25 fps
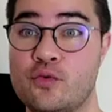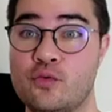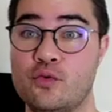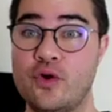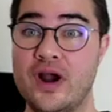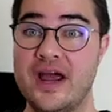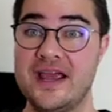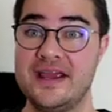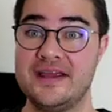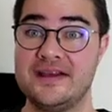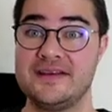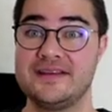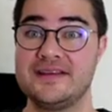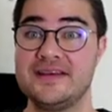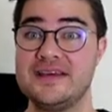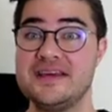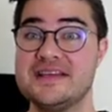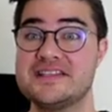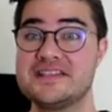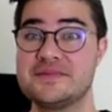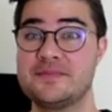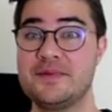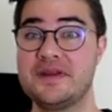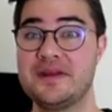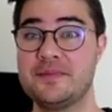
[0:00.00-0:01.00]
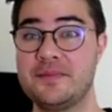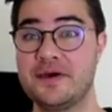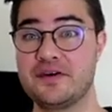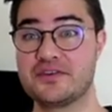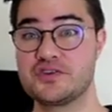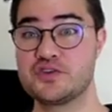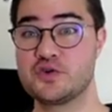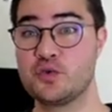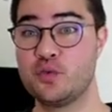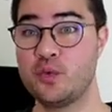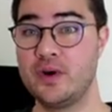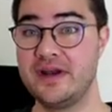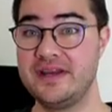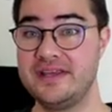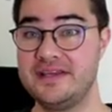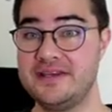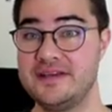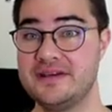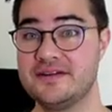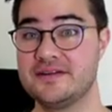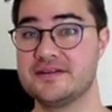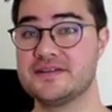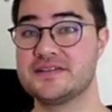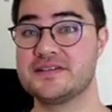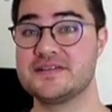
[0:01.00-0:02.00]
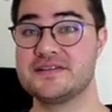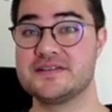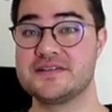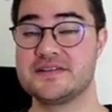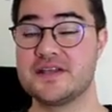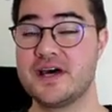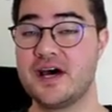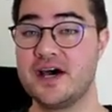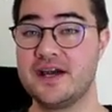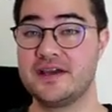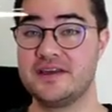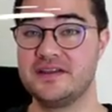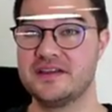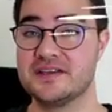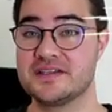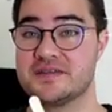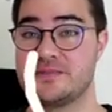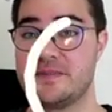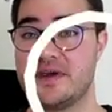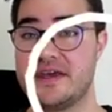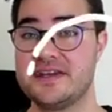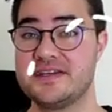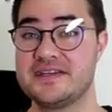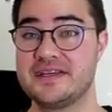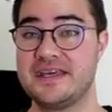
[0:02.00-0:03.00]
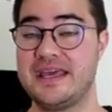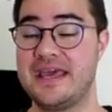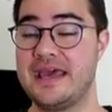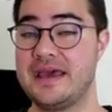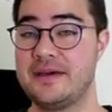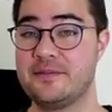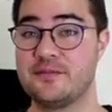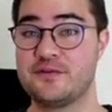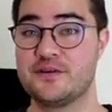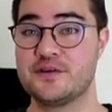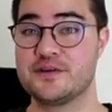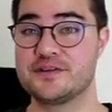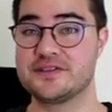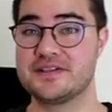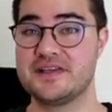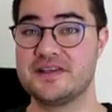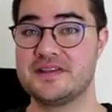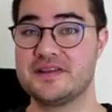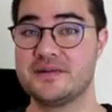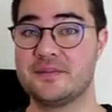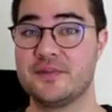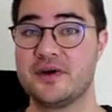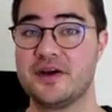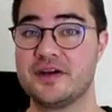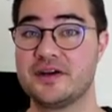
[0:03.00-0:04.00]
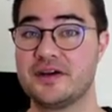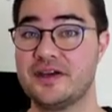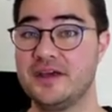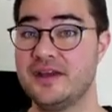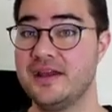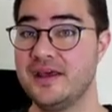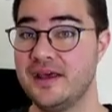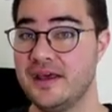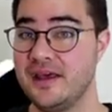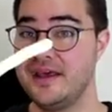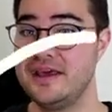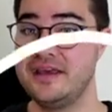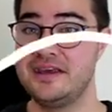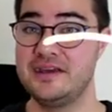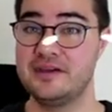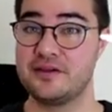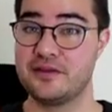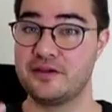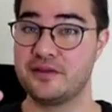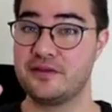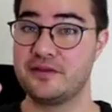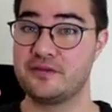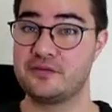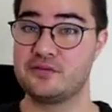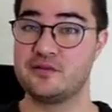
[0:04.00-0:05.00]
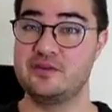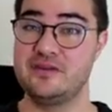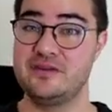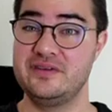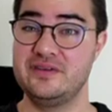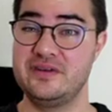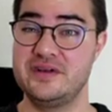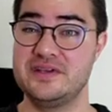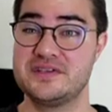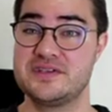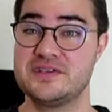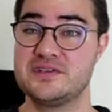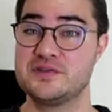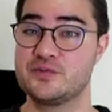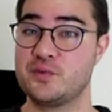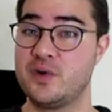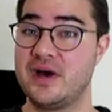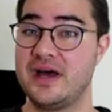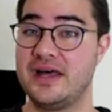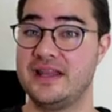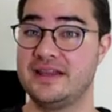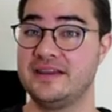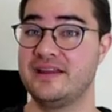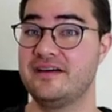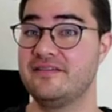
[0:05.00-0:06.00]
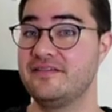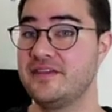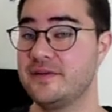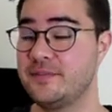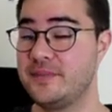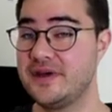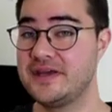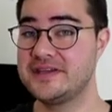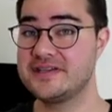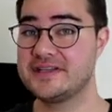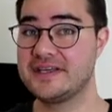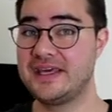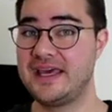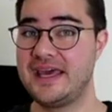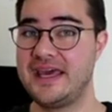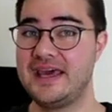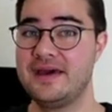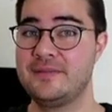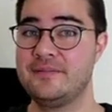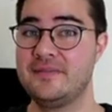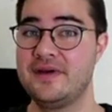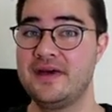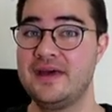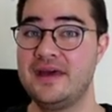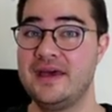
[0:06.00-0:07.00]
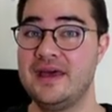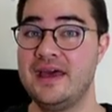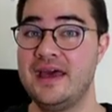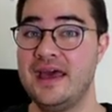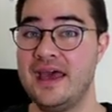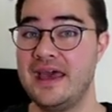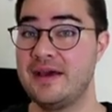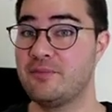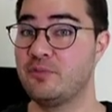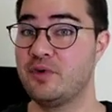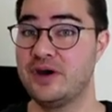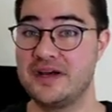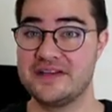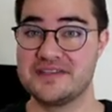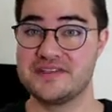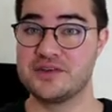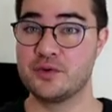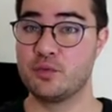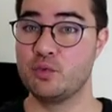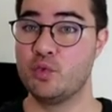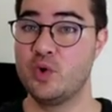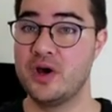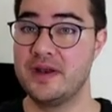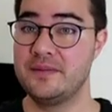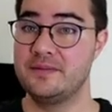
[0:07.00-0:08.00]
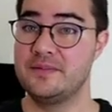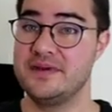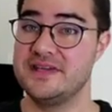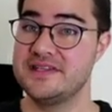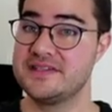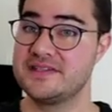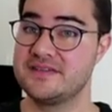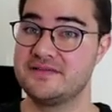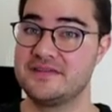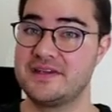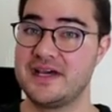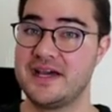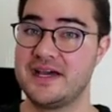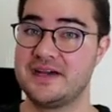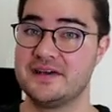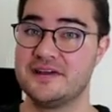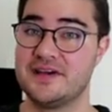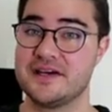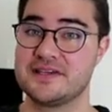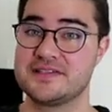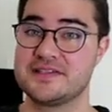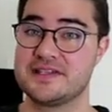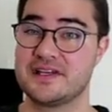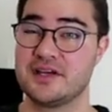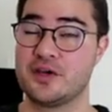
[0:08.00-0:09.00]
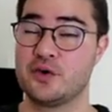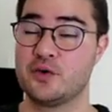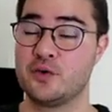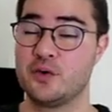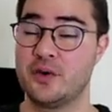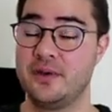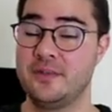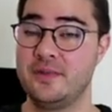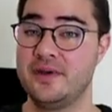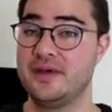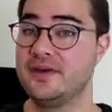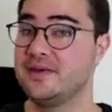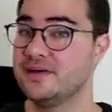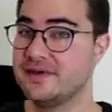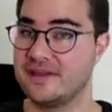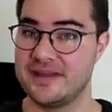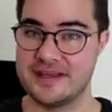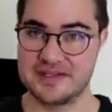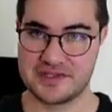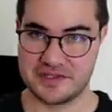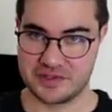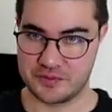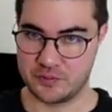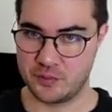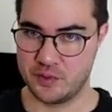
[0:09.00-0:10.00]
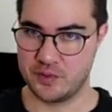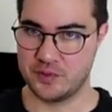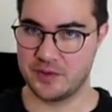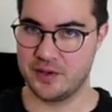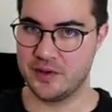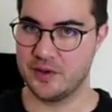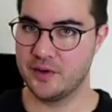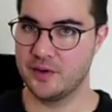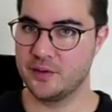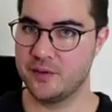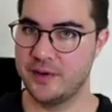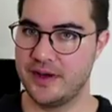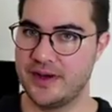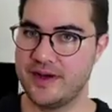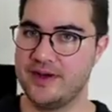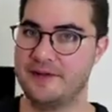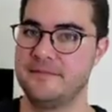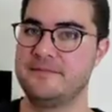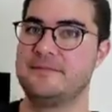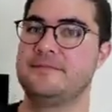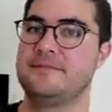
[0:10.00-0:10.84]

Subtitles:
right. It's been about 20 years since the Oculus Pentacam first hit the market. Here are 3 reasons why I love the Pentacam and why it's the one piece of diagnostic equipment that just won't go away.